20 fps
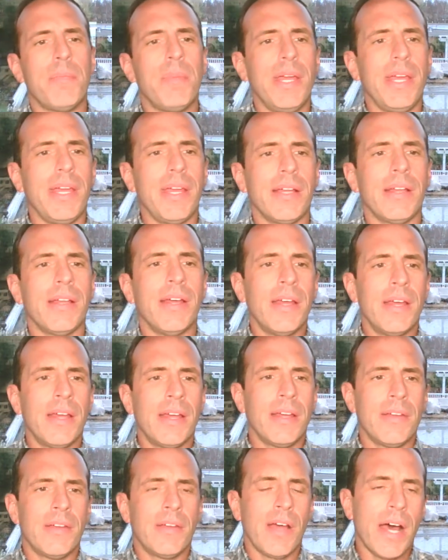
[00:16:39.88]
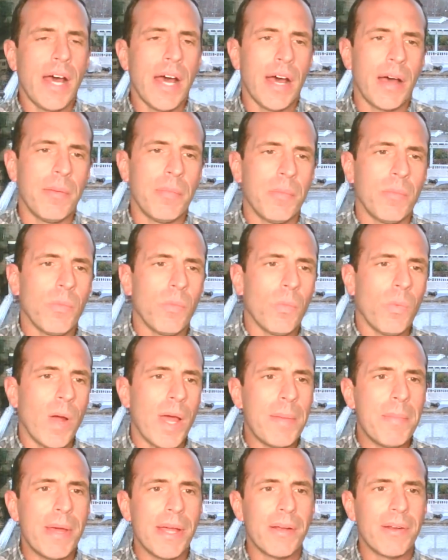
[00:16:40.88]
being
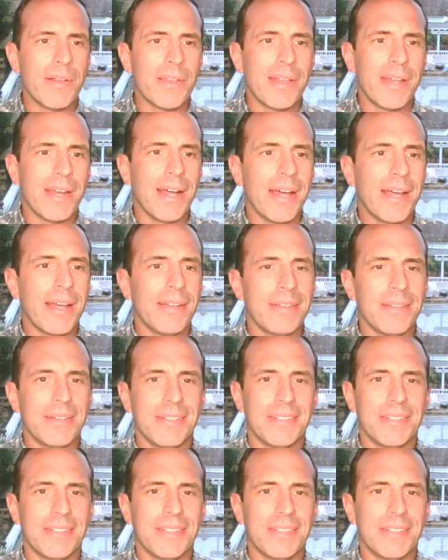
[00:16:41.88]
way bigger than